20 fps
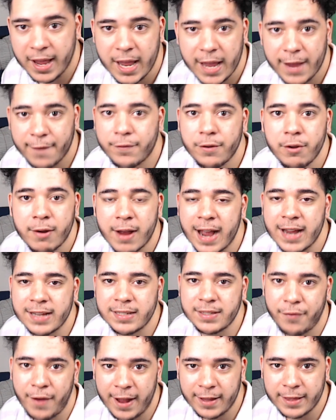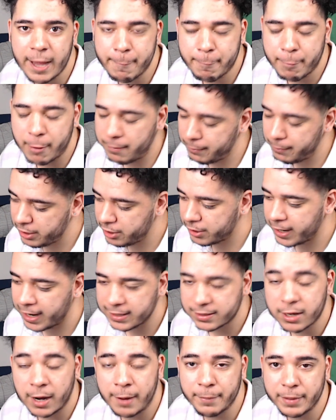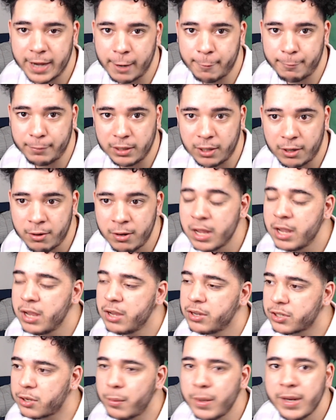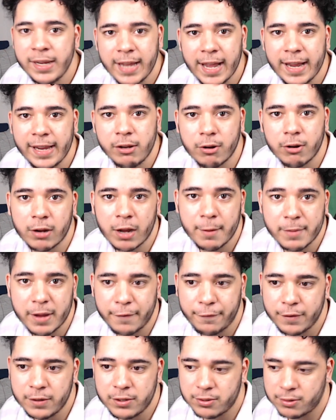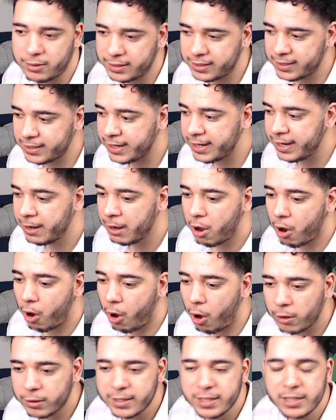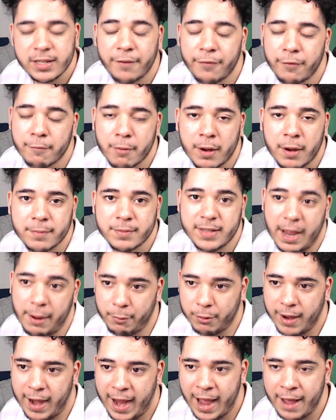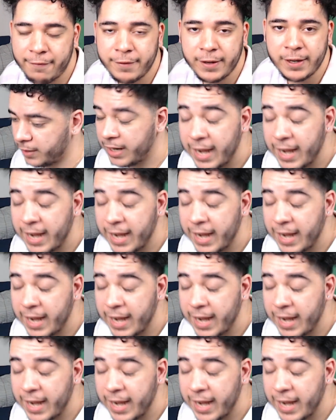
If you guys have had that problem, make sure you guys comment down below so we can get Hinokami official to see all these different problems that we're having.